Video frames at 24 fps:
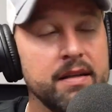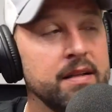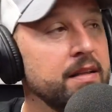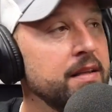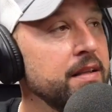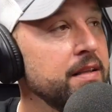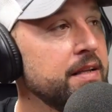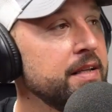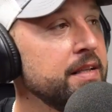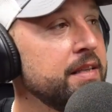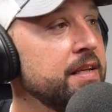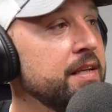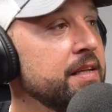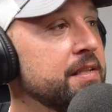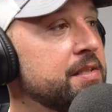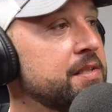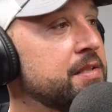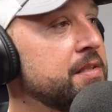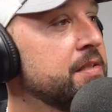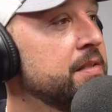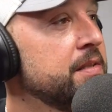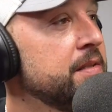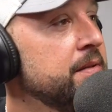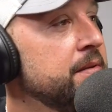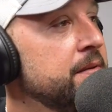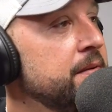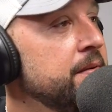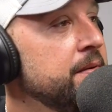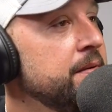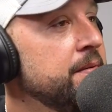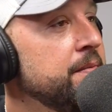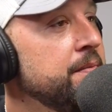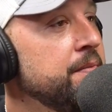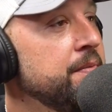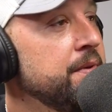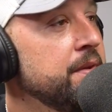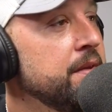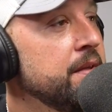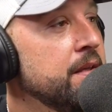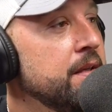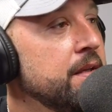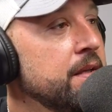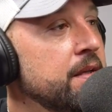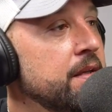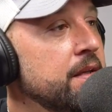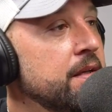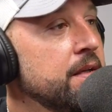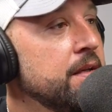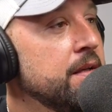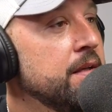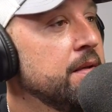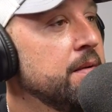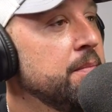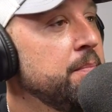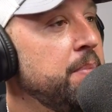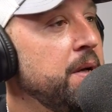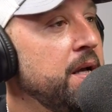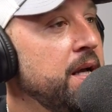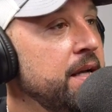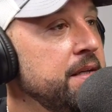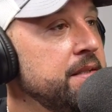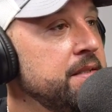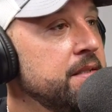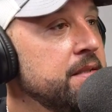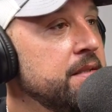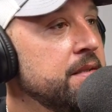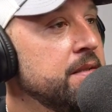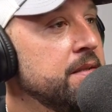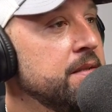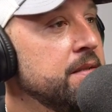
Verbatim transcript: Look at this. Putt.